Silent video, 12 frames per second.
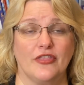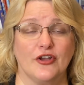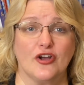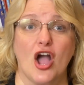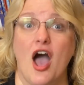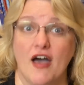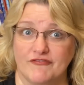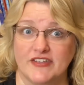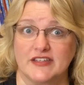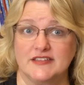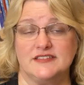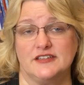their
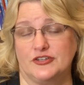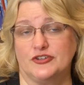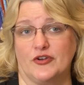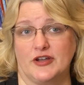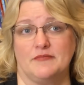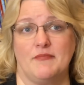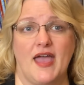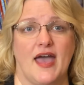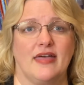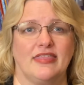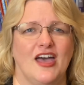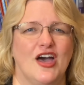confidence in integrating
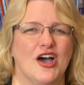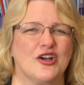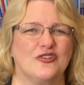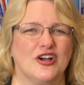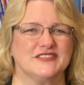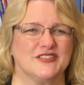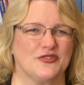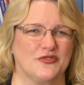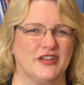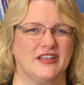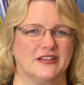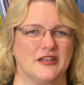math across the
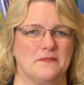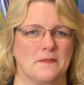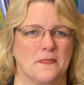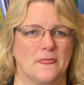curriculum.